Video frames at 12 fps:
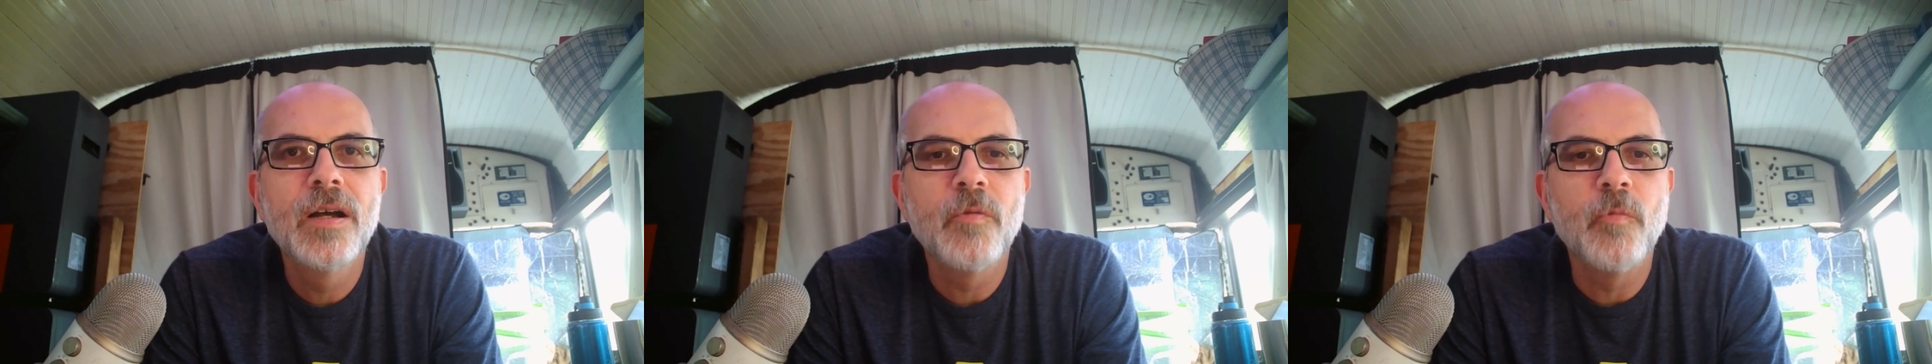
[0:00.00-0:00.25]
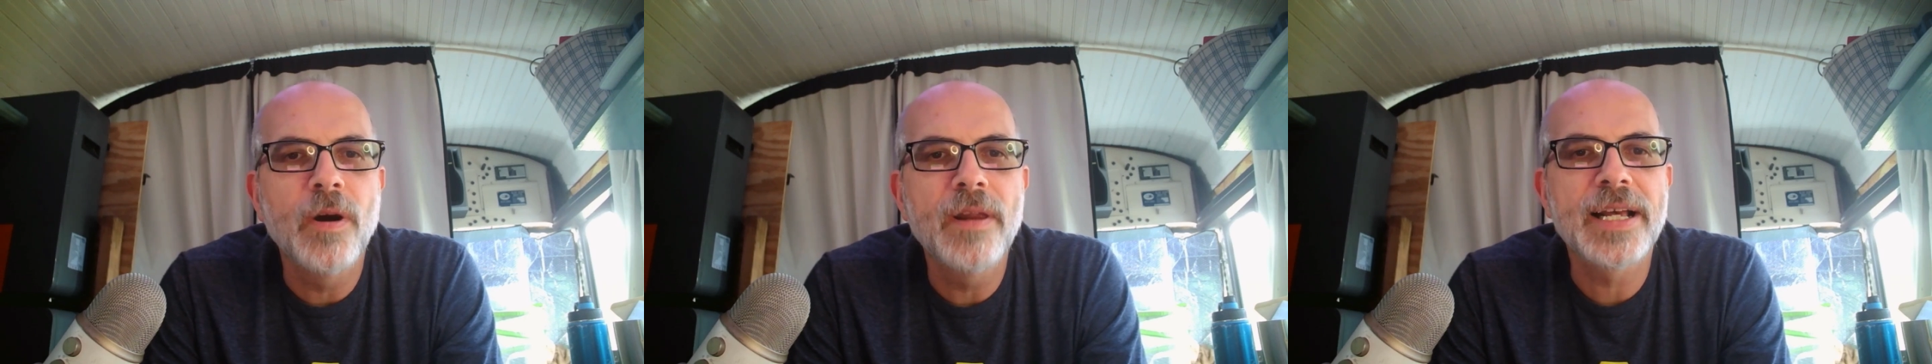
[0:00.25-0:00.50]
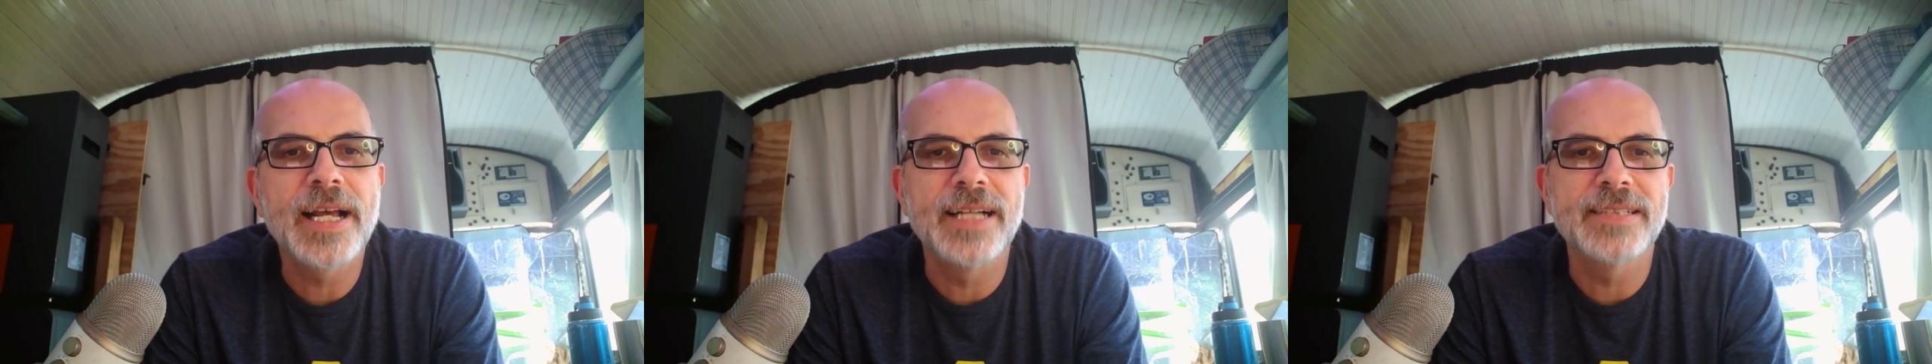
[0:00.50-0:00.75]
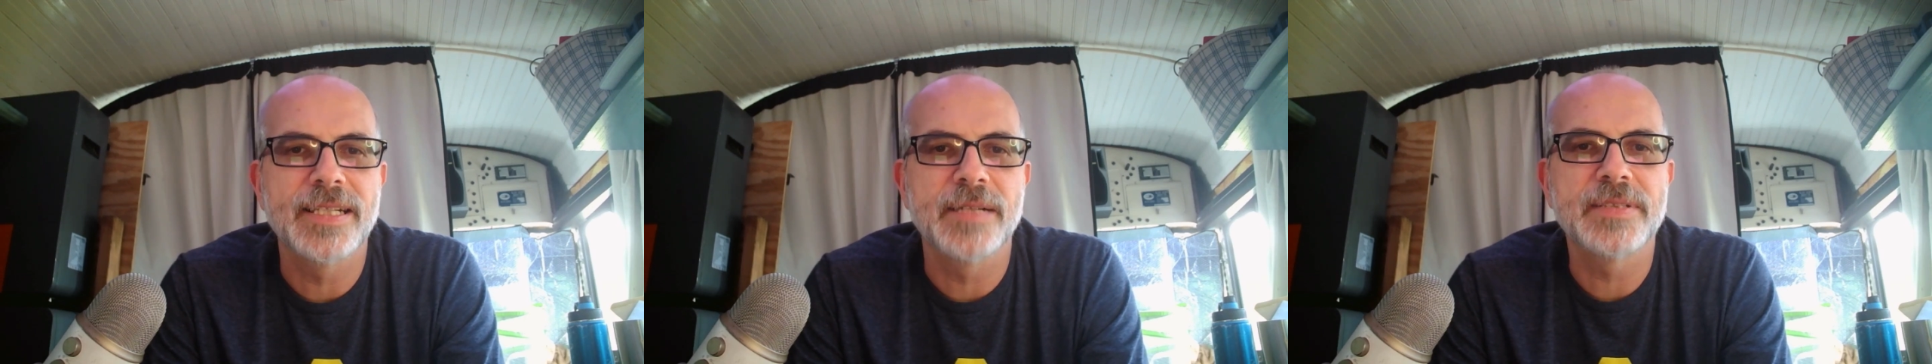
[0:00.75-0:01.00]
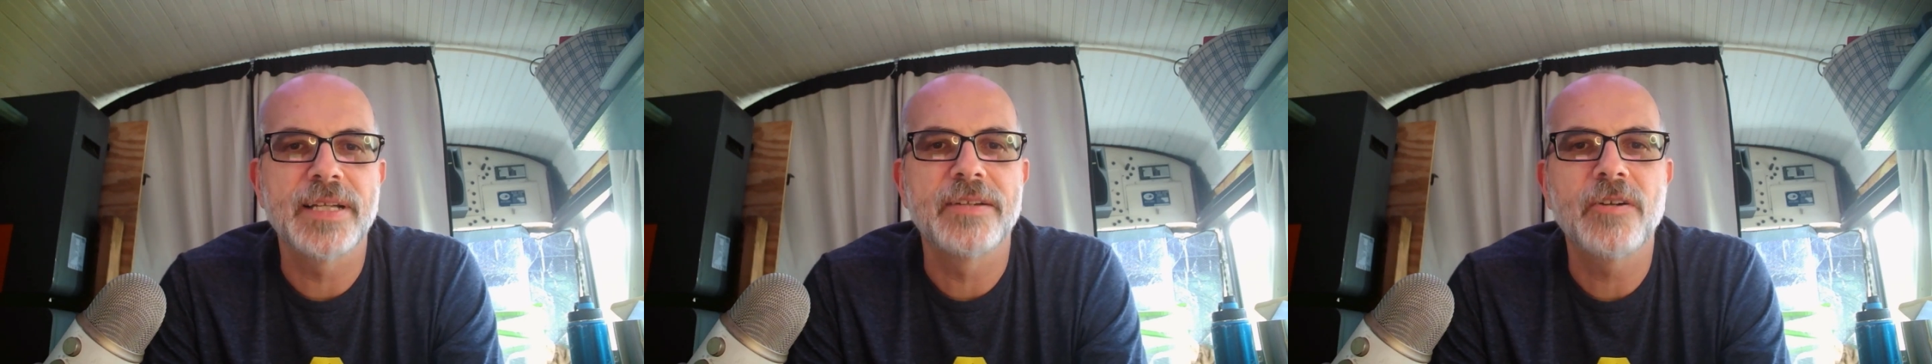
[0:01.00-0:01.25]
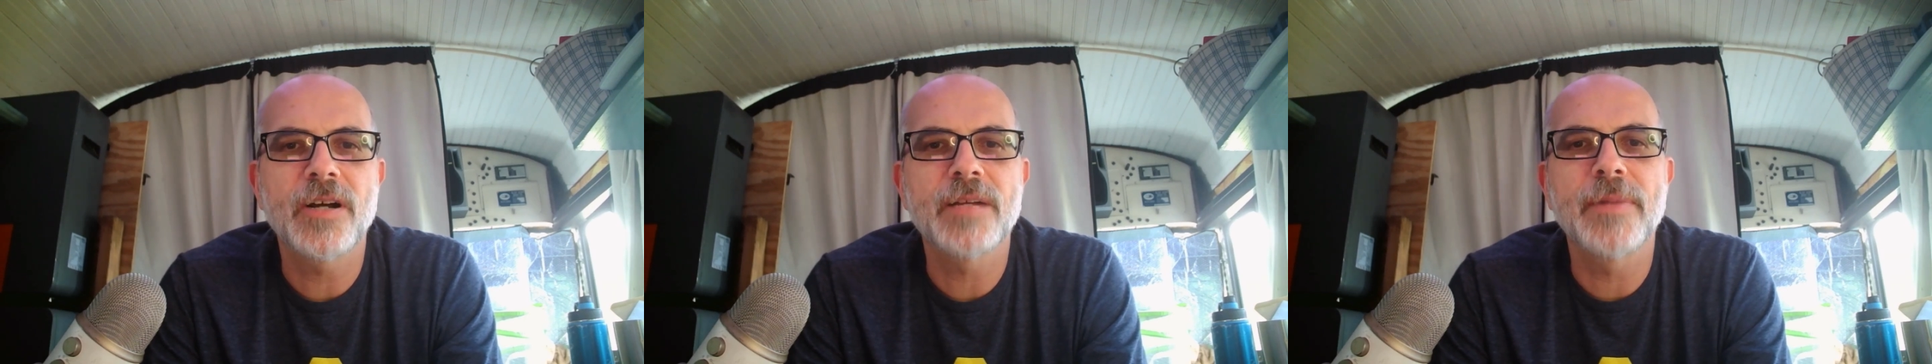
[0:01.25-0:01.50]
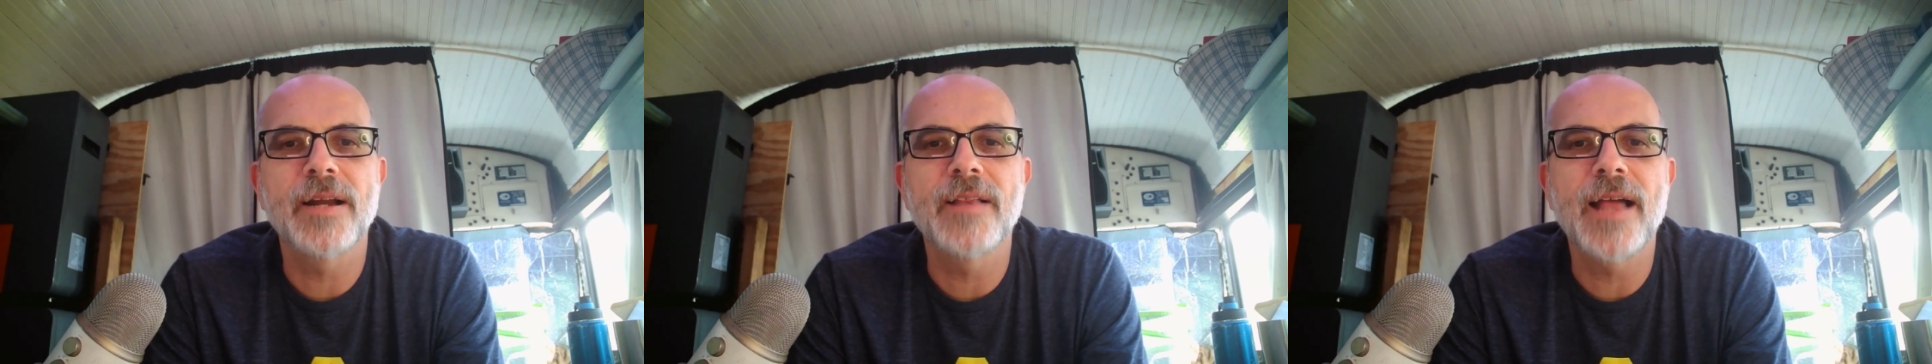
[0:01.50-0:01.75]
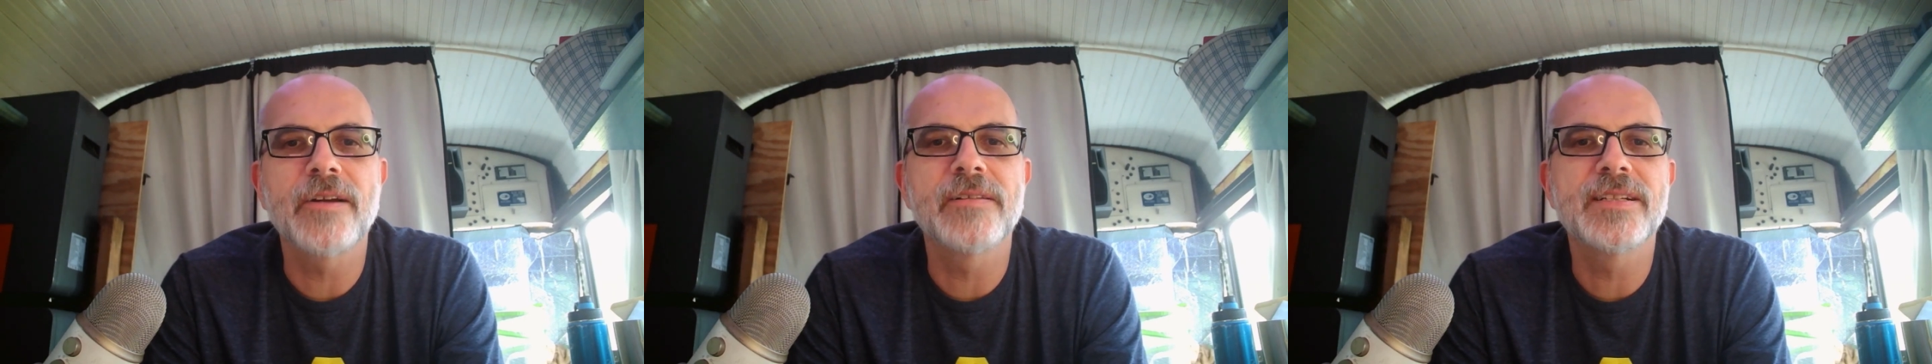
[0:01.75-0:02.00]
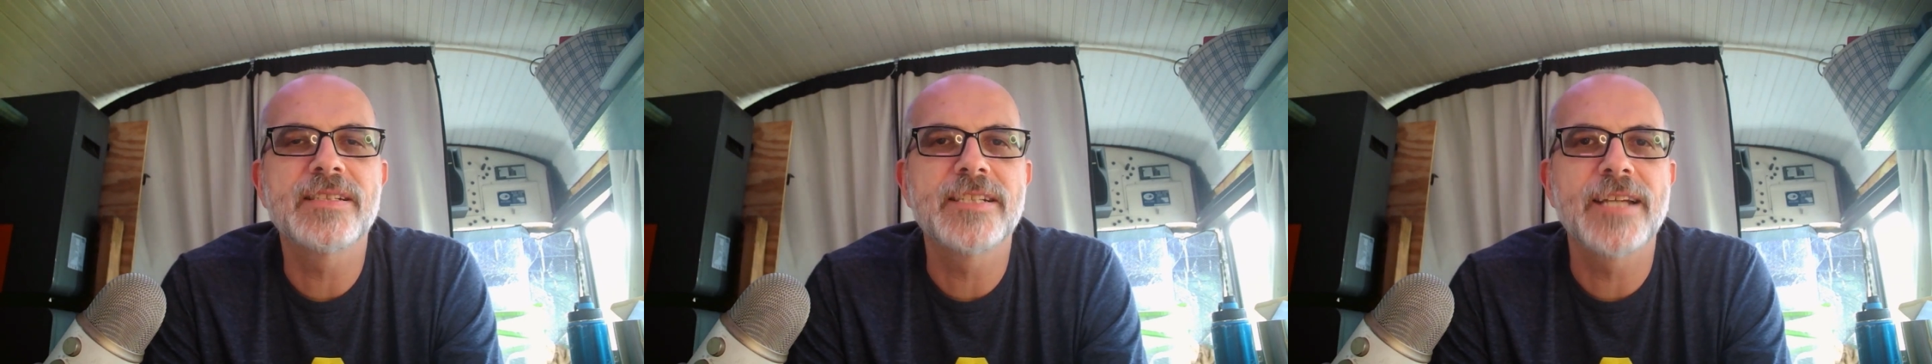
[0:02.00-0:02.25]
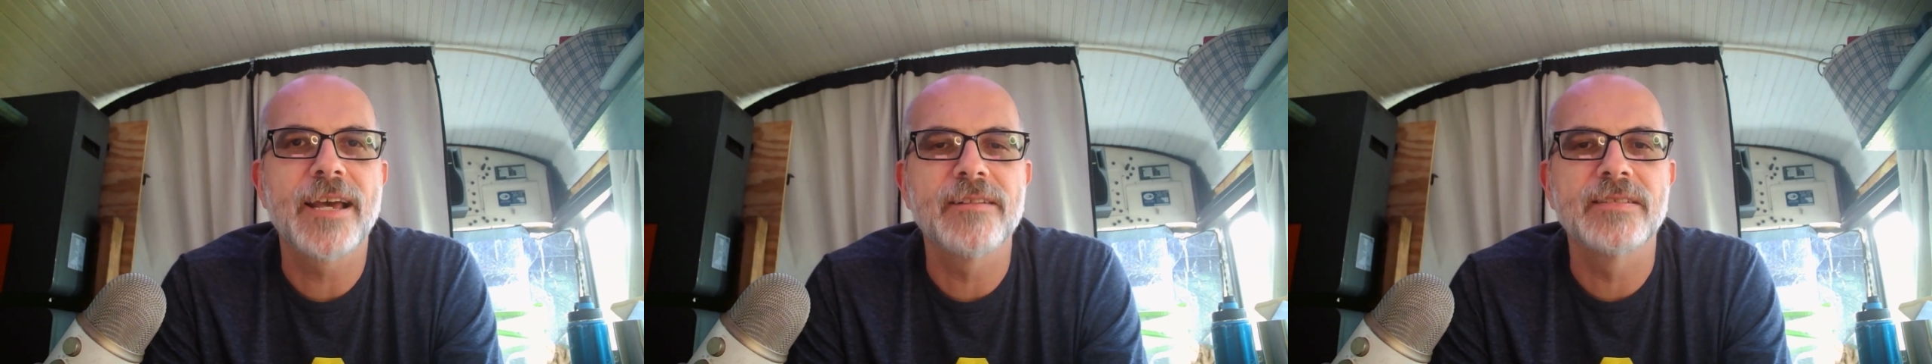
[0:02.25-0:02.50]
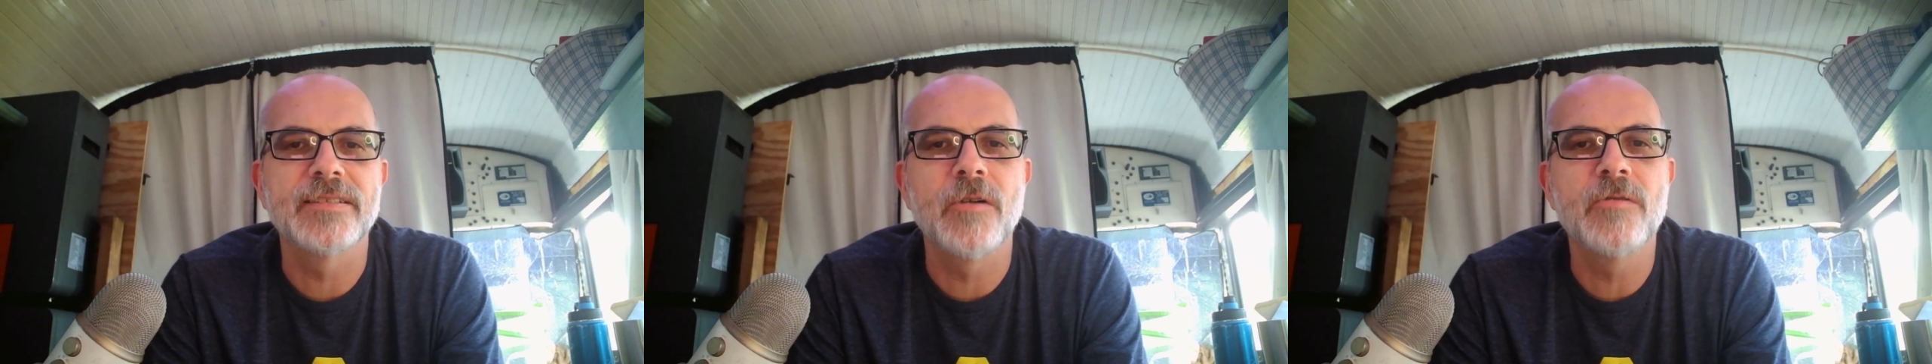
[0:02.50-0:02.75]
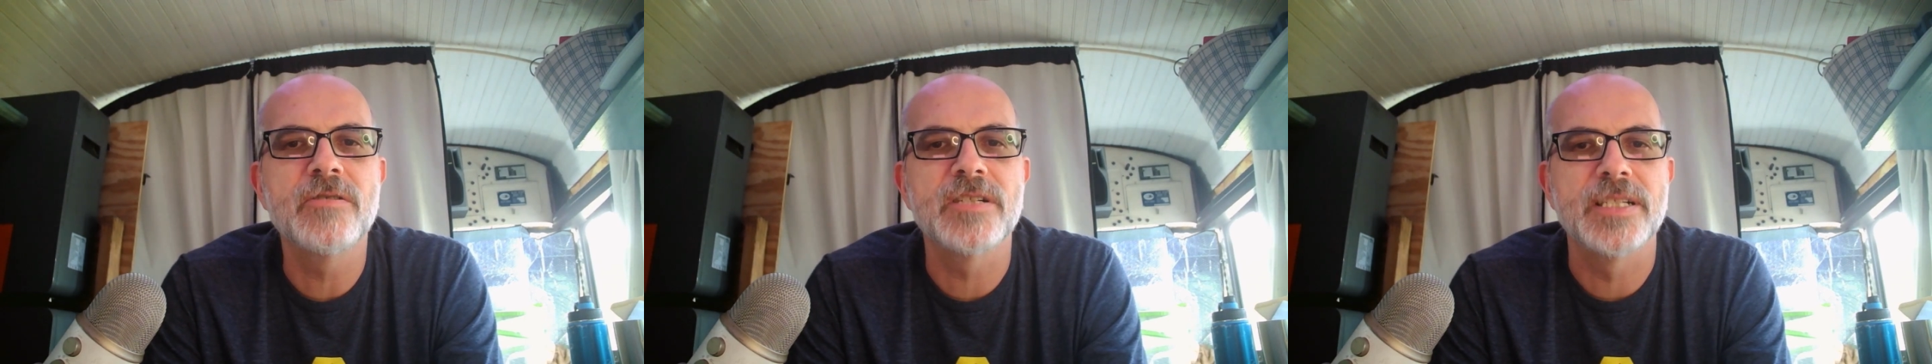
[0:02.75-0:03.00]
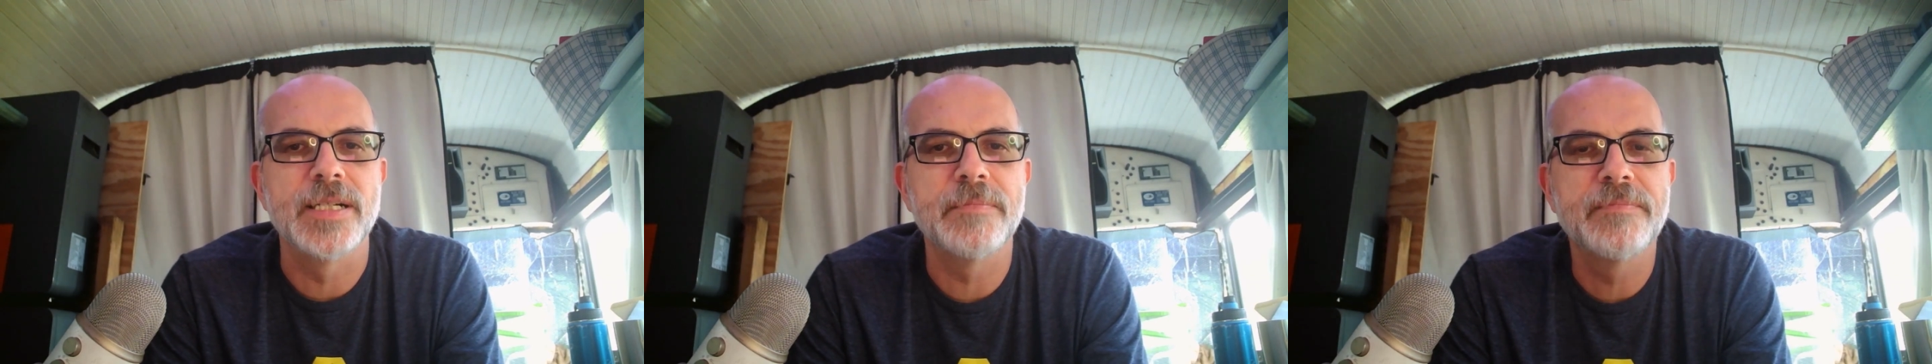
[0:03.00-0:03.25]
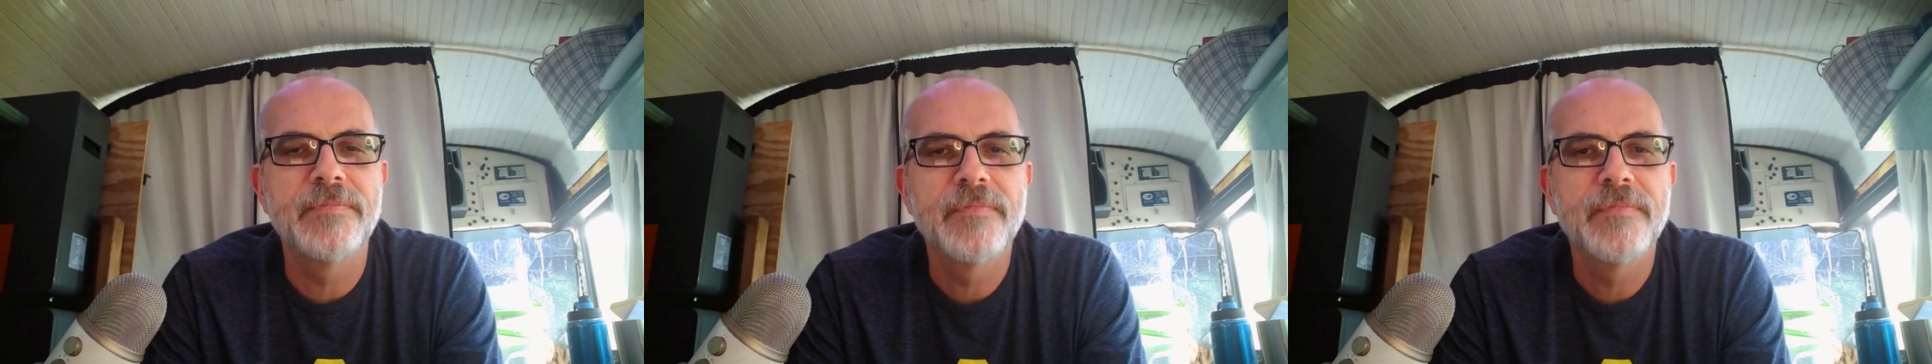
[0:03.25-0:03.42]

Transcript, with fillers: One of the concepts I talk about a lot on this channel is ownership.